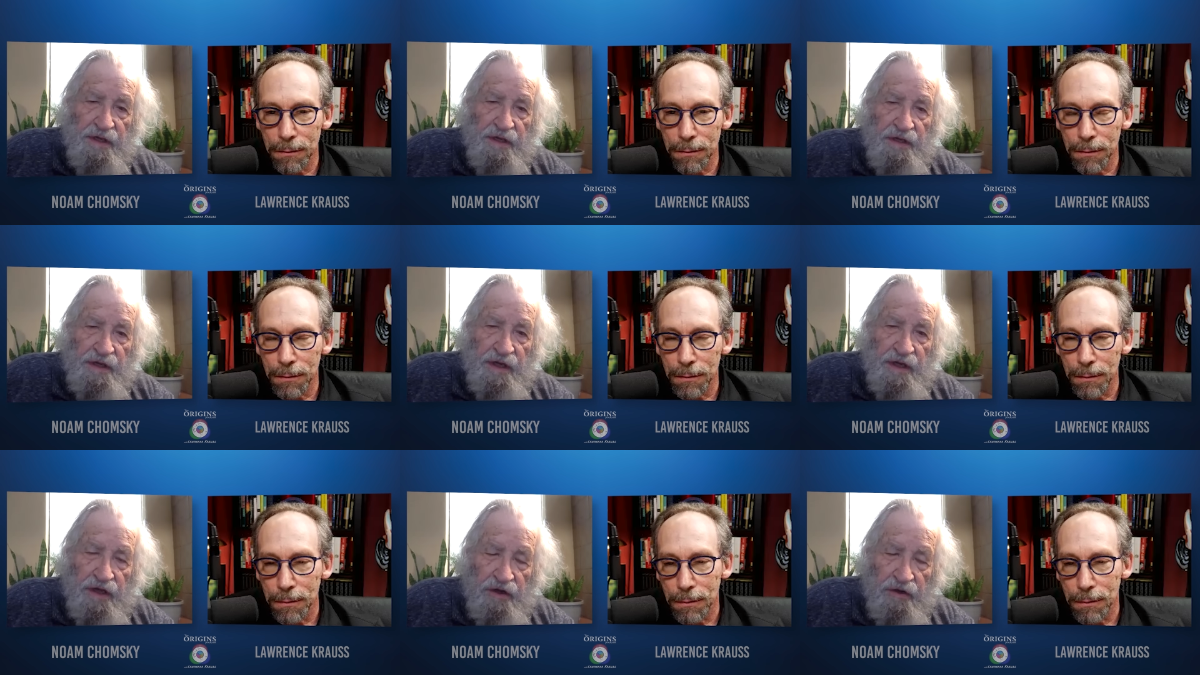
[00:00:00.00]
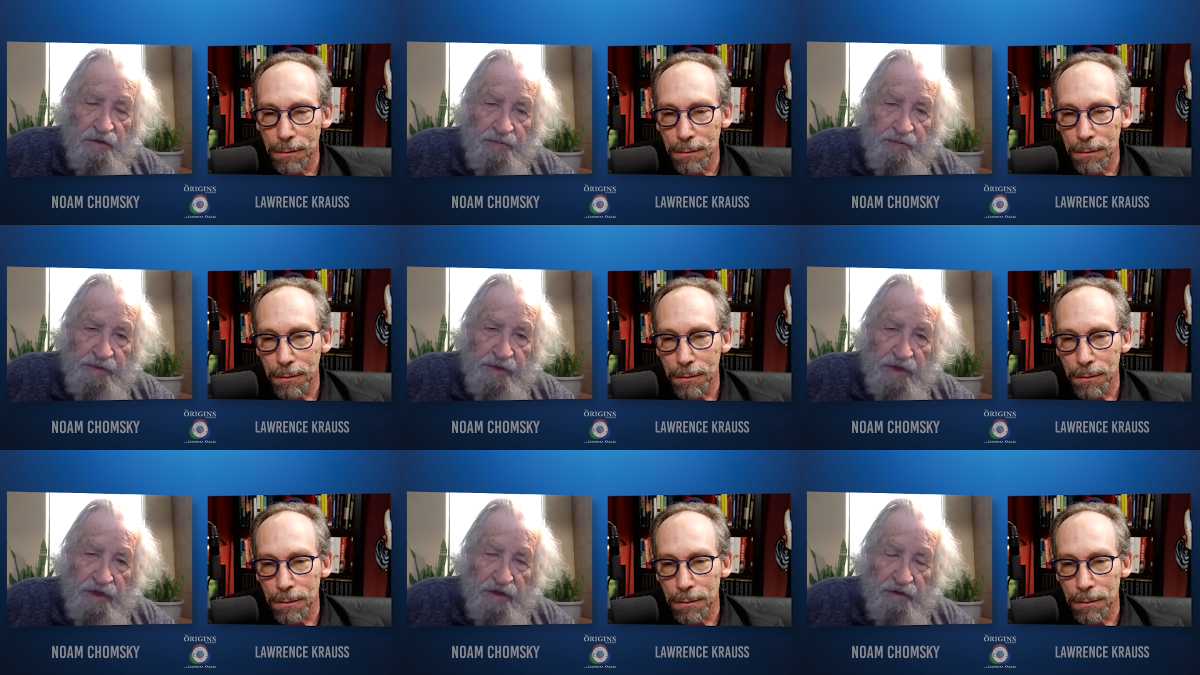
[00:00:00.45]
Speaker 1: they
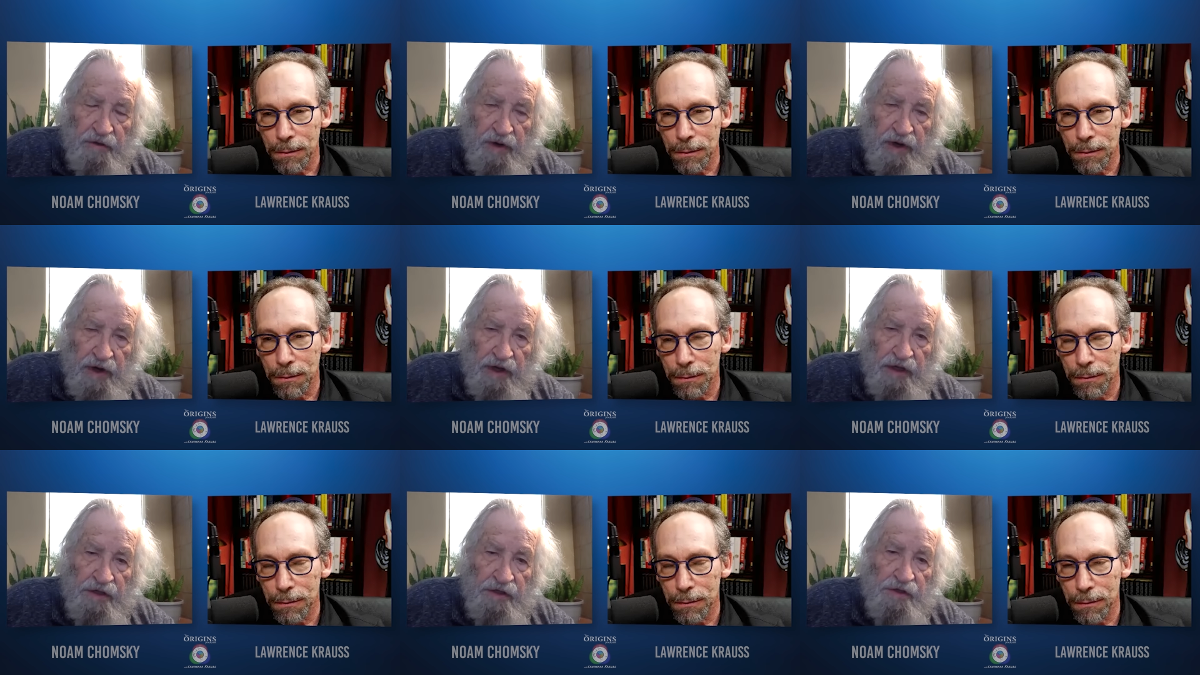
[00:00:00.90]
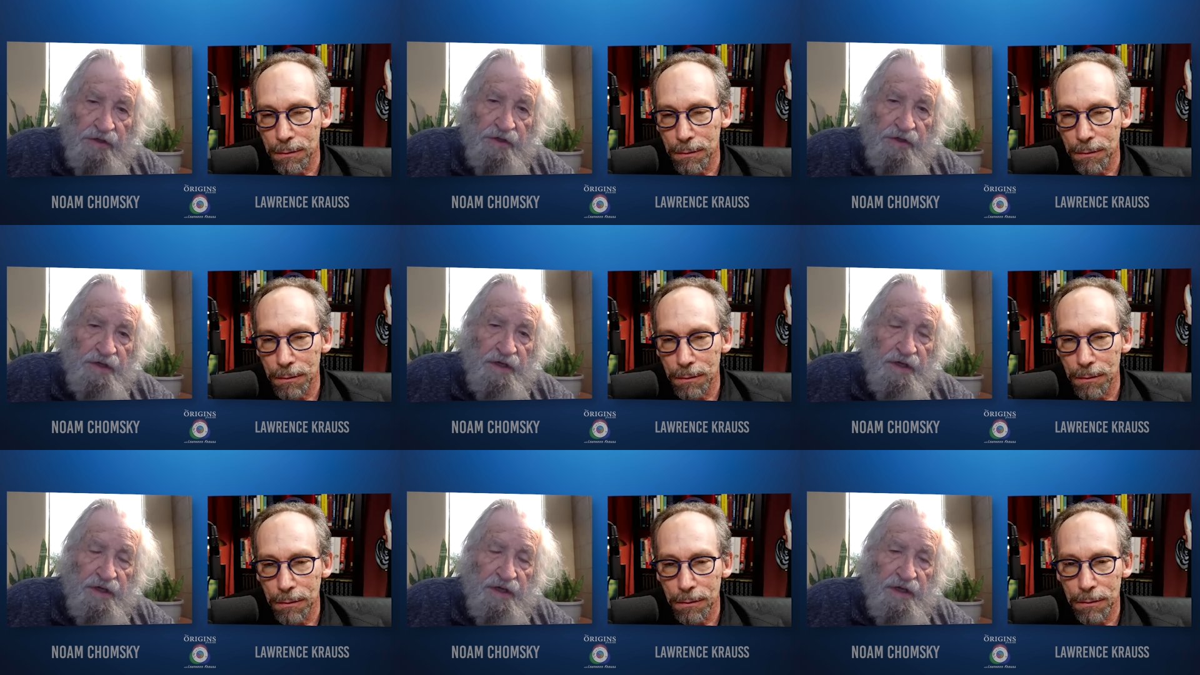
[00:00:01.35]
hoped that
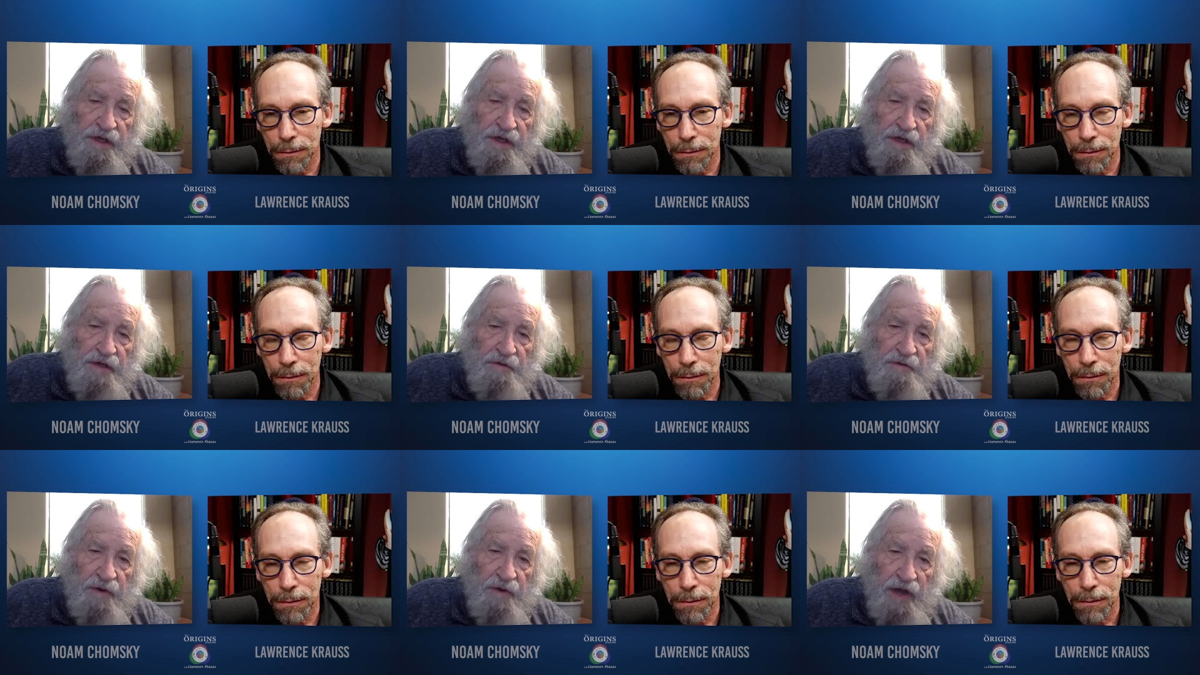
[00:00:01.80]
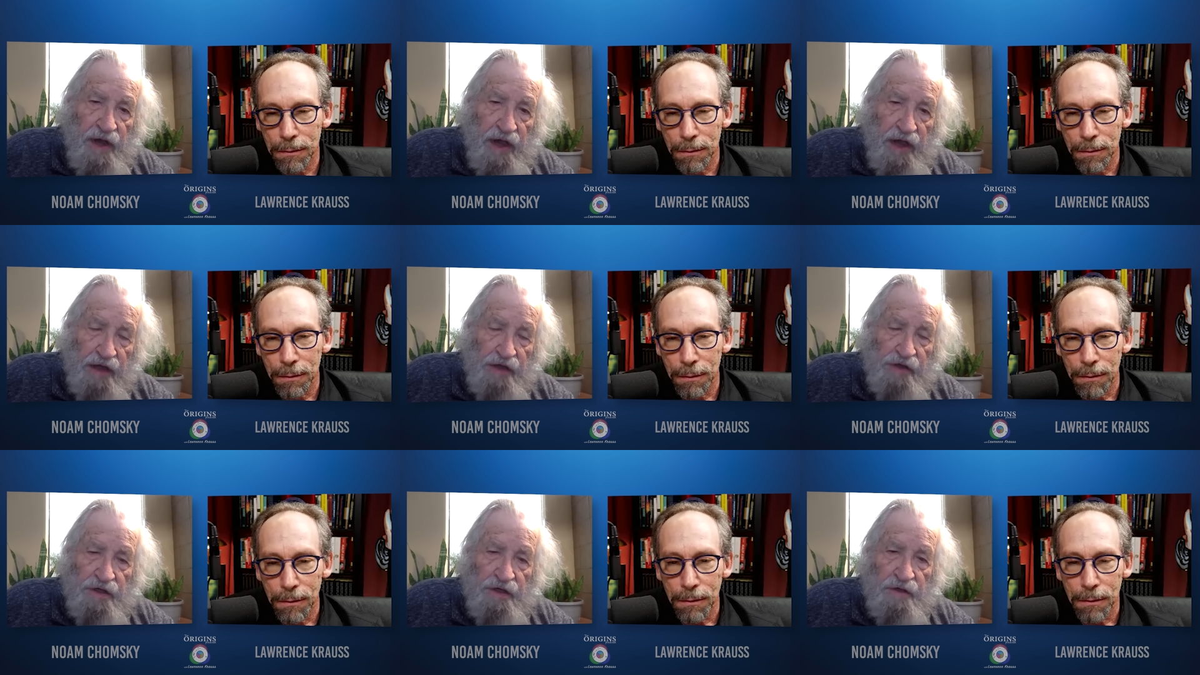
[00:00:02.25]
Iran's
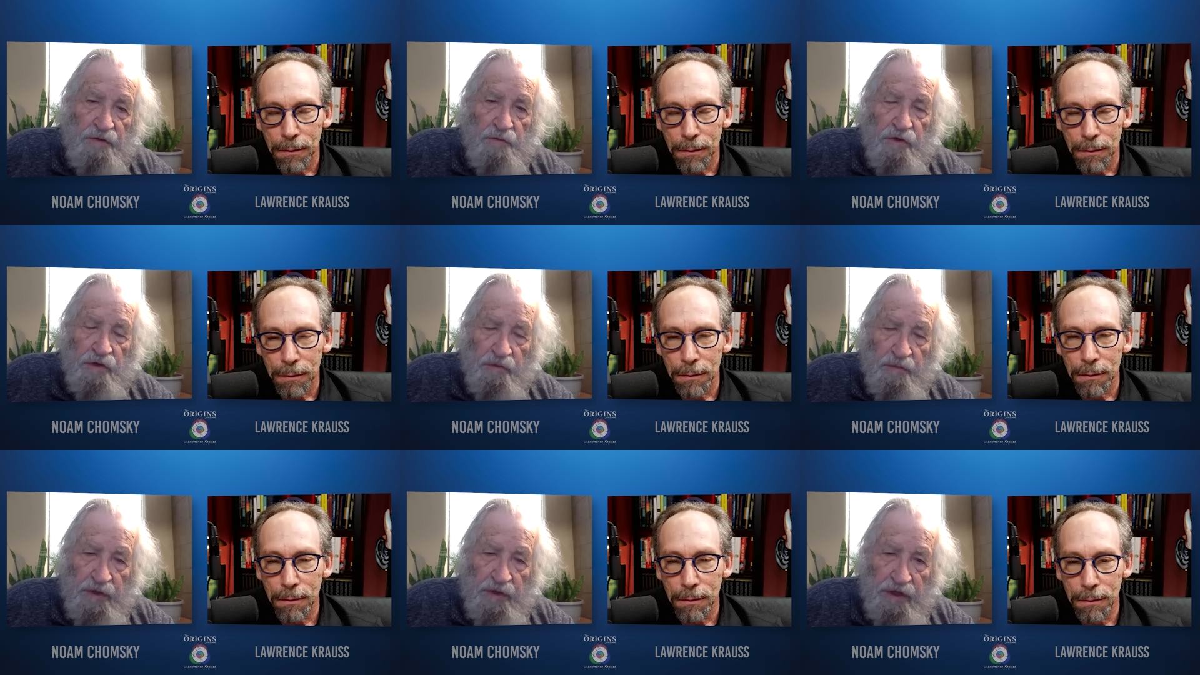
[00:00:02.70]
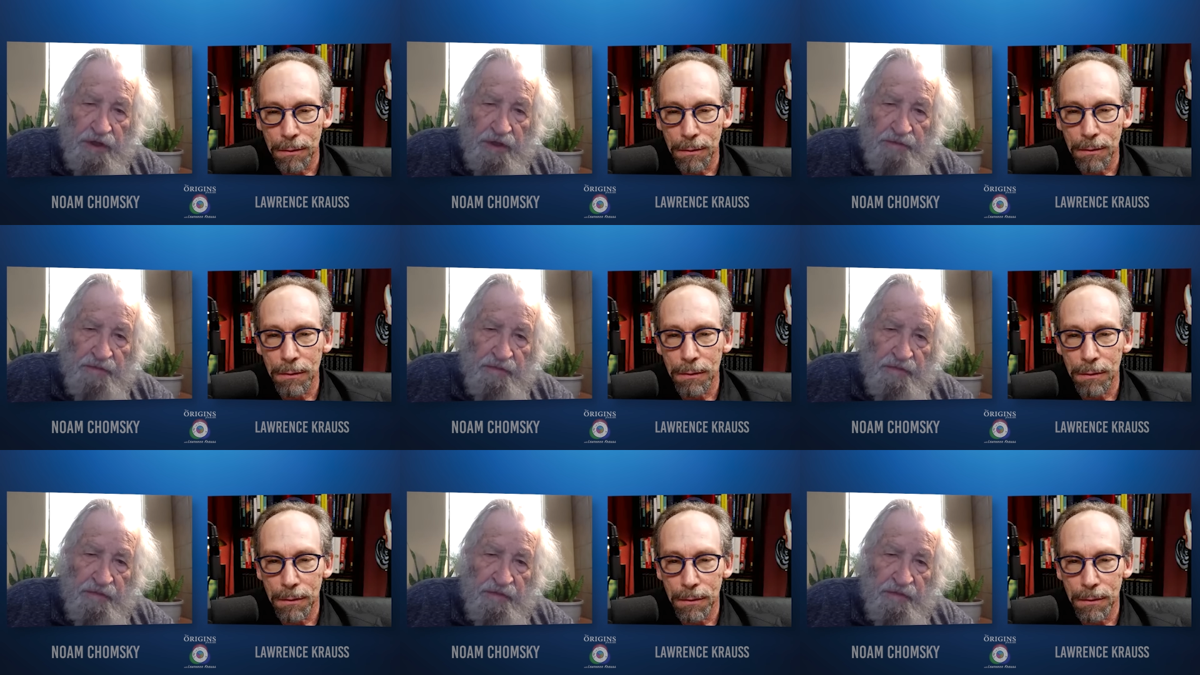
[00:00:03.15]
reaction would be